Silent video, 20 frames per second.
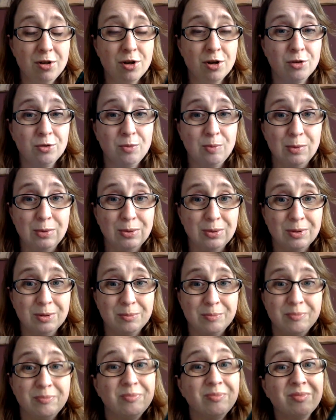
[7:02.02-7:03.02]

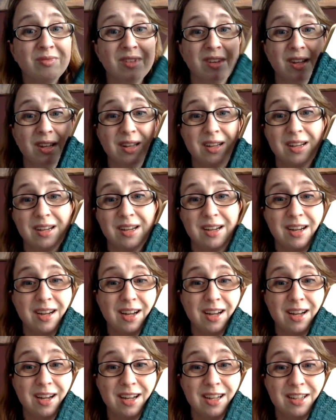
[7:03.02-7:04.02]
notebook.
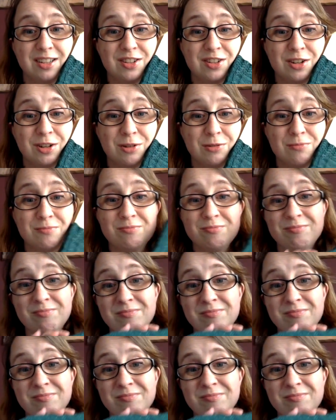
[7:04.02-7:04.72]
So,